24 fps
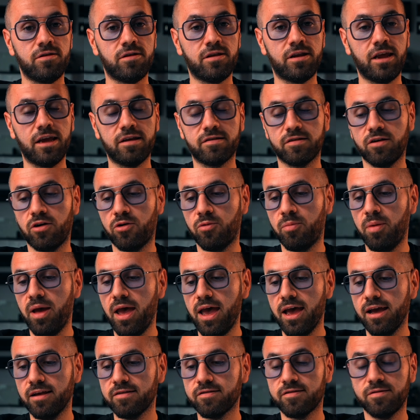takes our
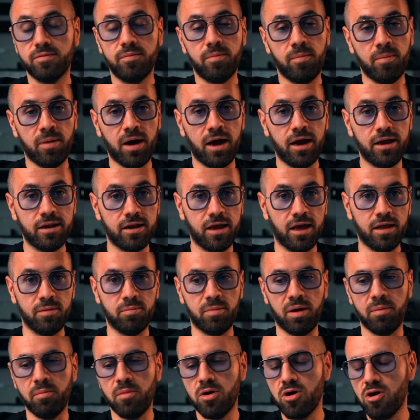bags, mine and
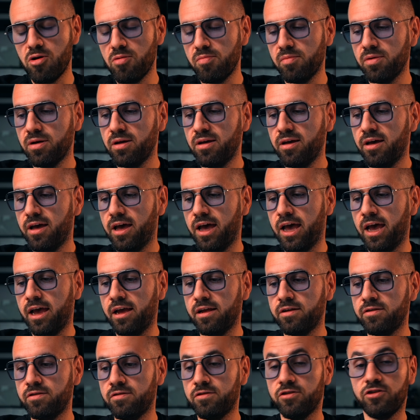my mom,
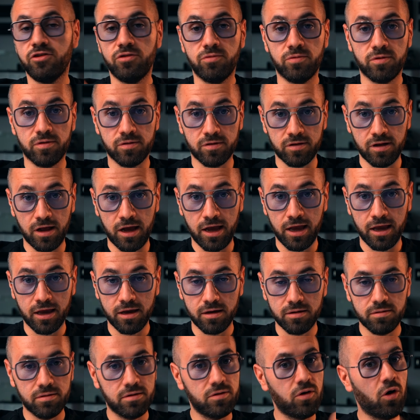and she was
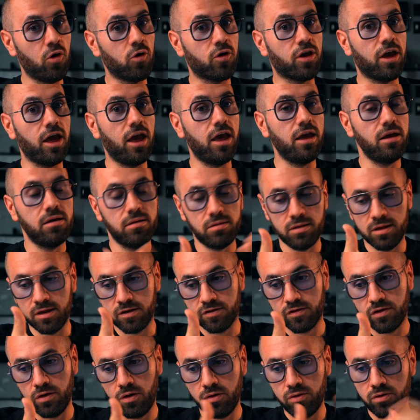like, okay,
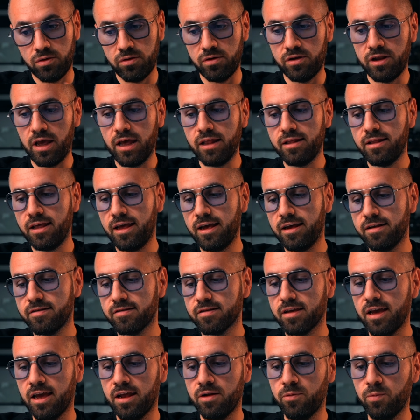let's go to that
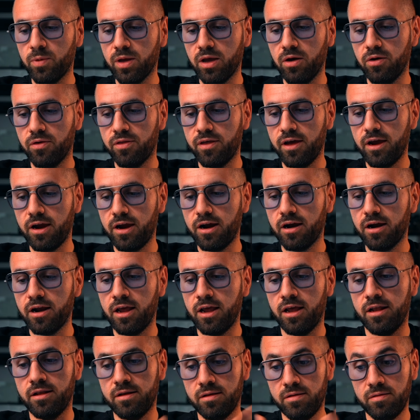desk and we go there
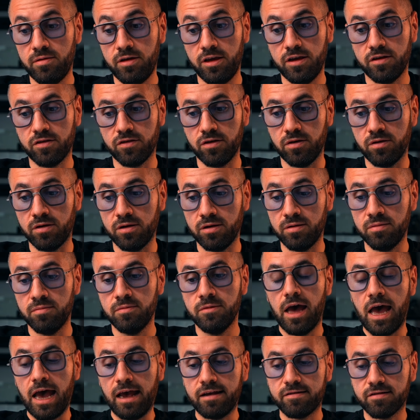and he's gonna
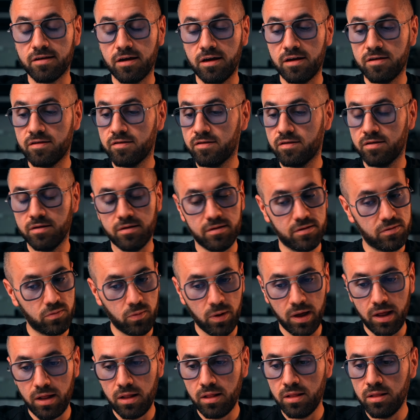ask us,
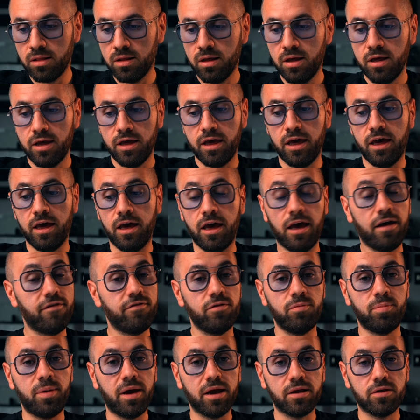well, have you
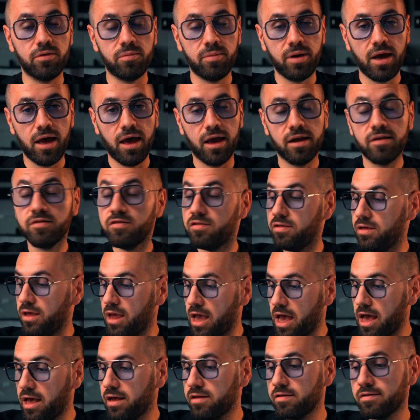packed your bags?
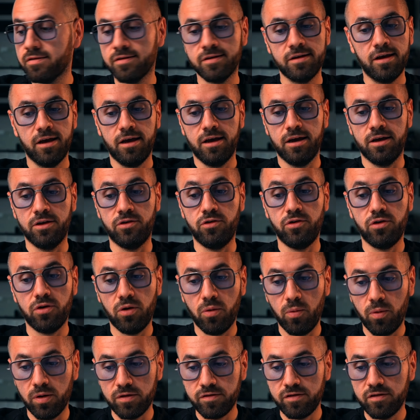Yes. Uh, do you know
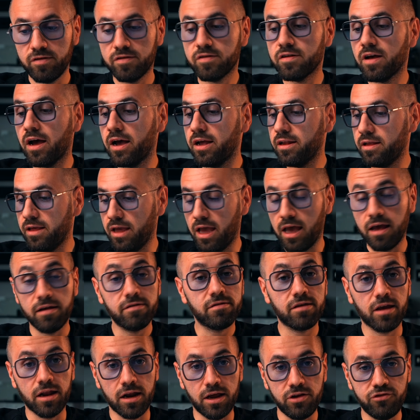what's inside? Yes.
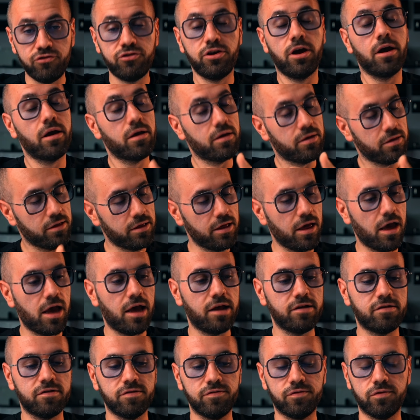Can I check?
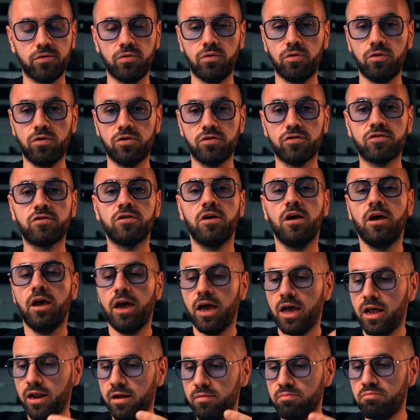Yes, of course.
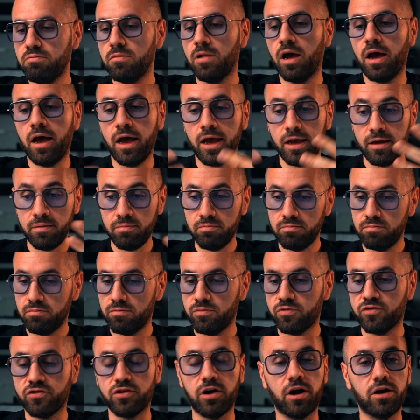And I
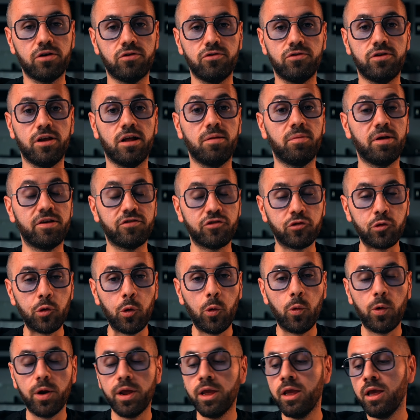start to tell my
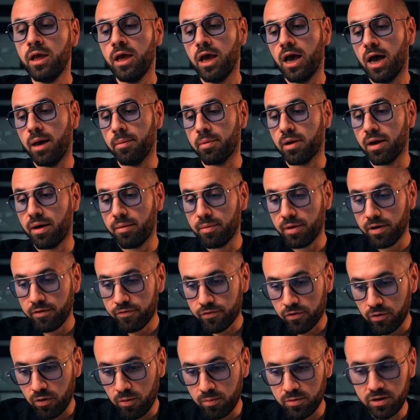story. I'm coming
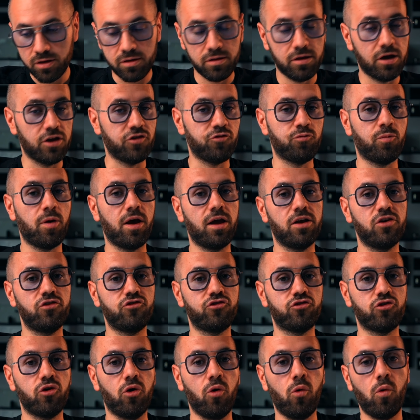from the Dutch Parent
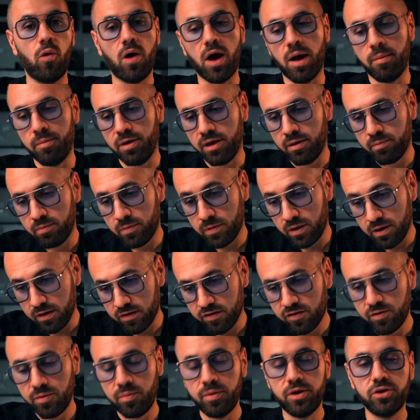Show. I'm an
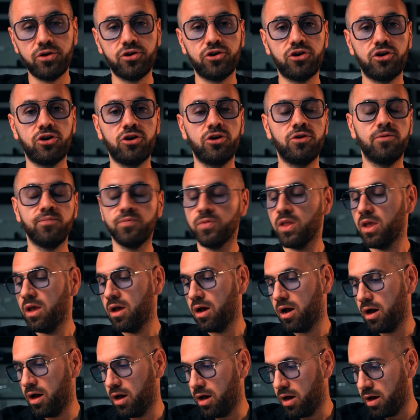exhibitor.
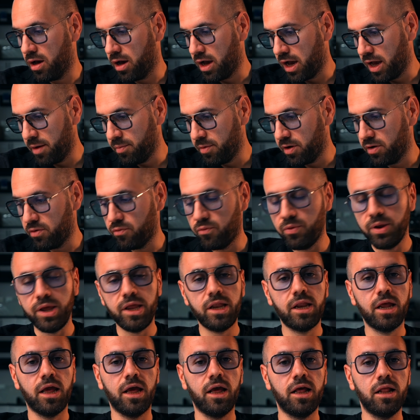Uh, I'm a
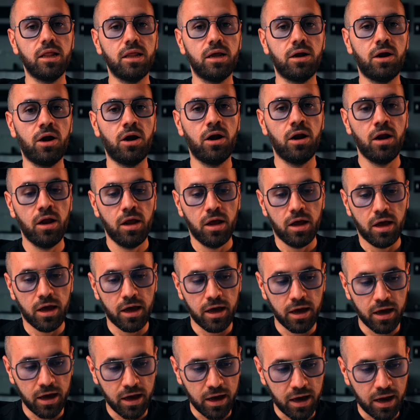retailer.
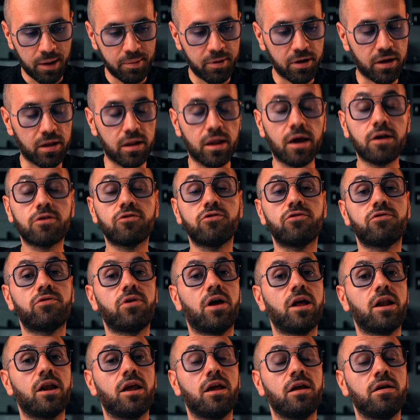Uh, I'm a collector of
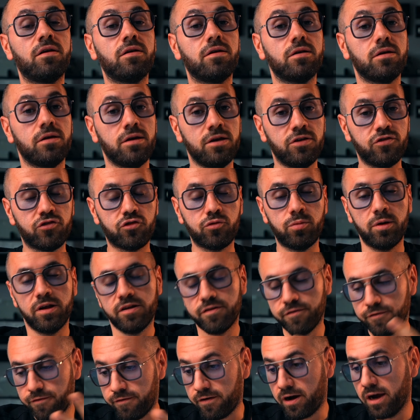writing instruments,
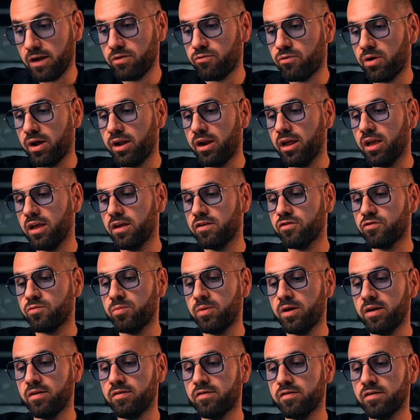fine writing
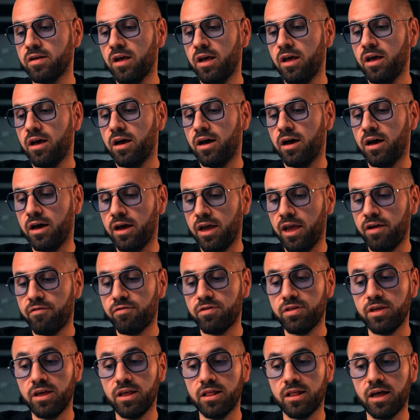instruments. Uh,
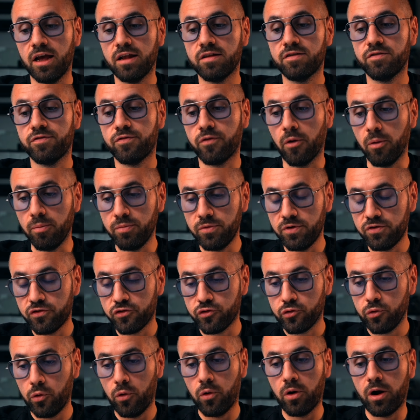everything that's from the
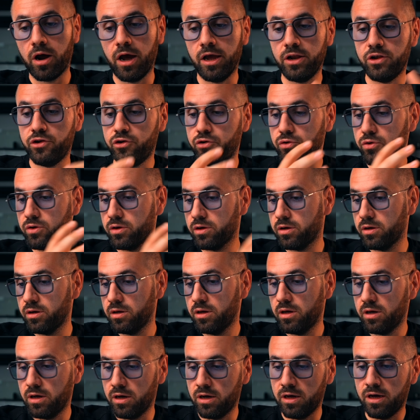store I took
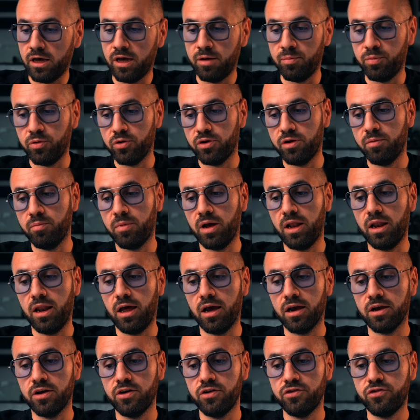uh, and put in my
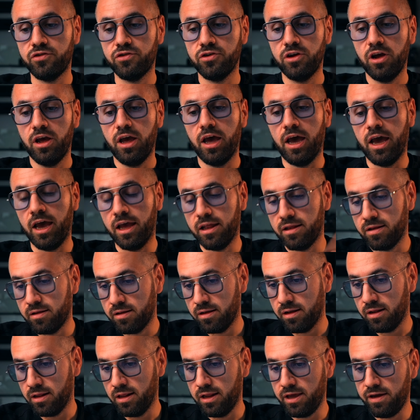luggage and
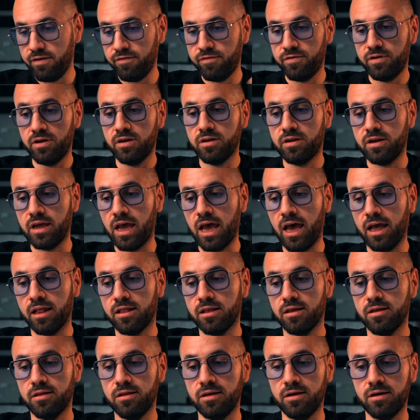leave it at
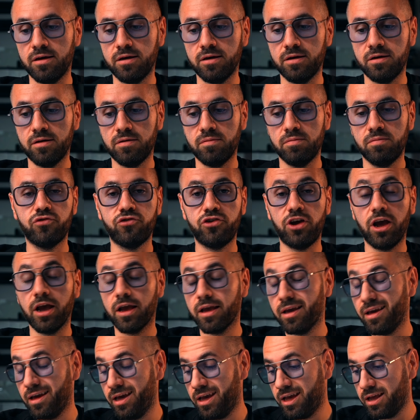the
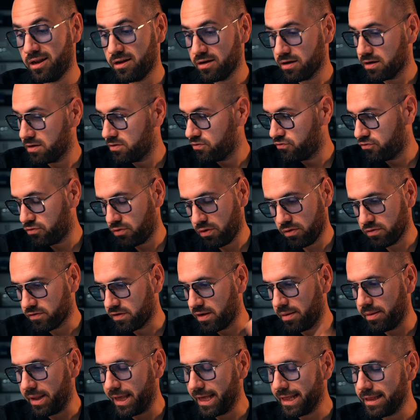check-in control,
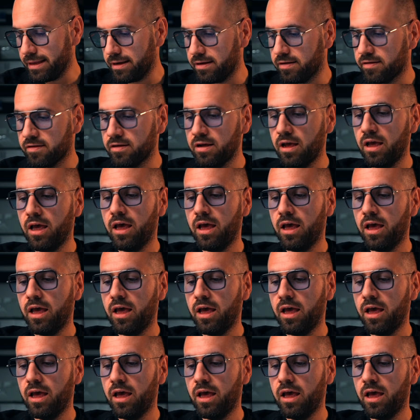something like this.